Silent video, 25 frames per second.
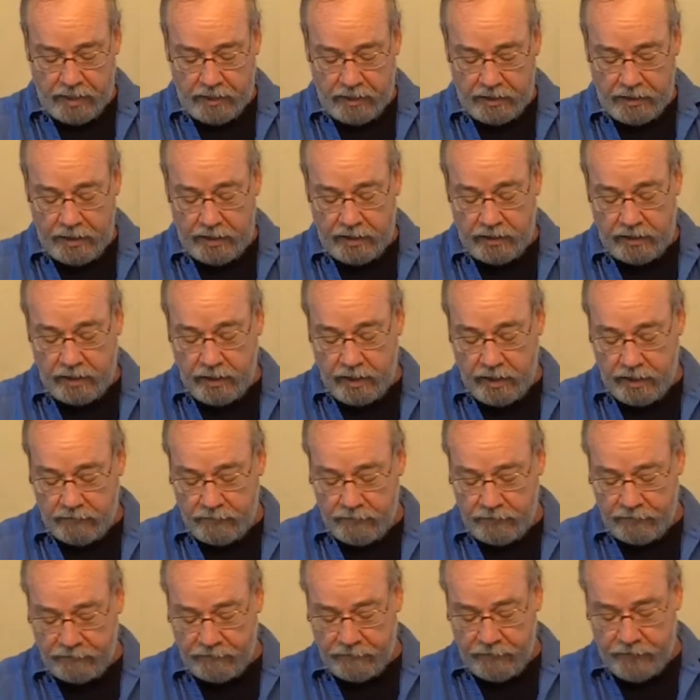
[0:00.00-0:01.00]
Let
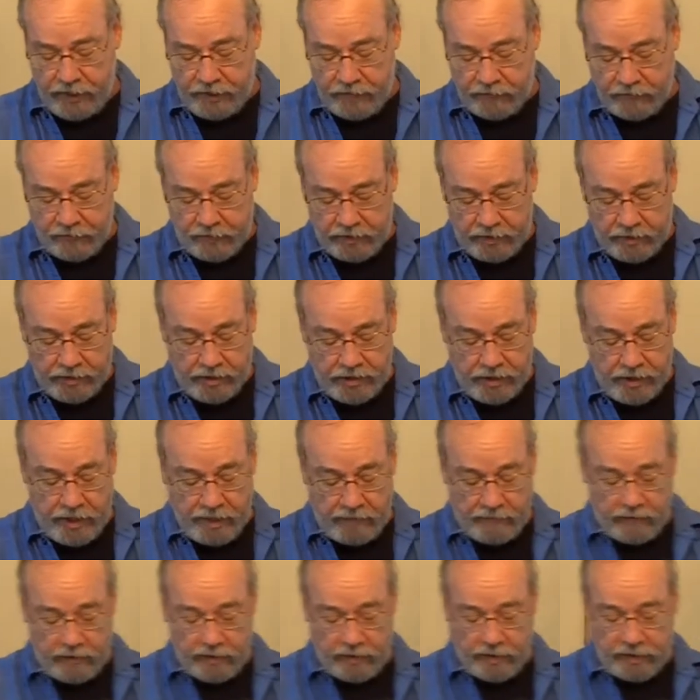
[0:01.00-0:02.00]
love and faithfulness
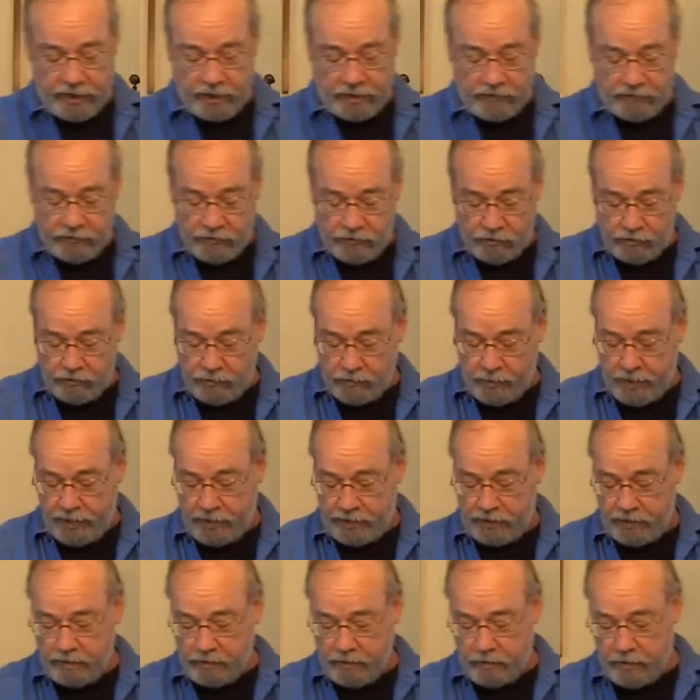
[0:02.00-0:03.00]
never leave you.
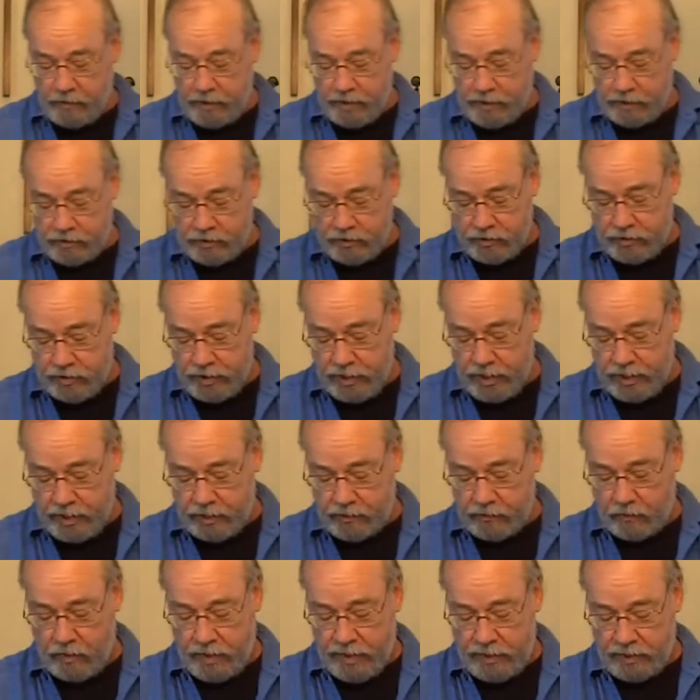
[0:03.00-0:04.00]
Bind them around your
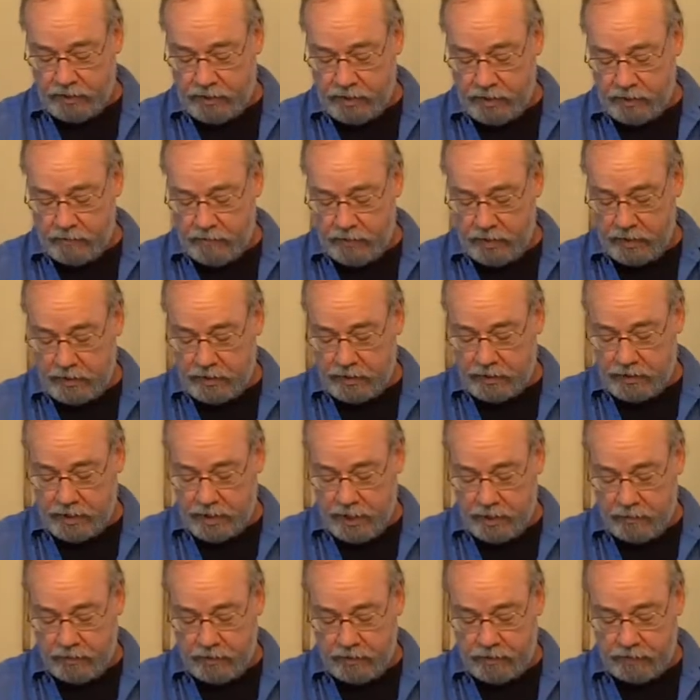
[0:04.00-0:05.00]
neck. Write them on the
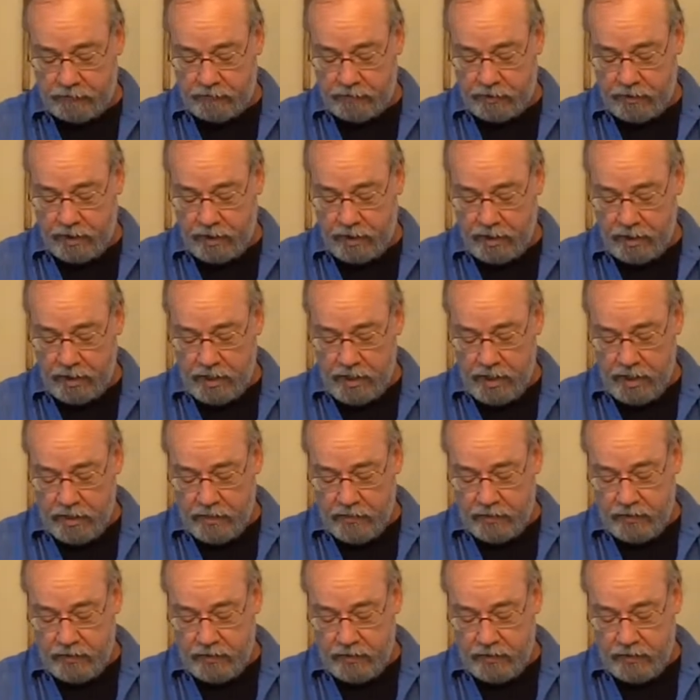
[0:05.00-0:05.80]
tablet of your heart.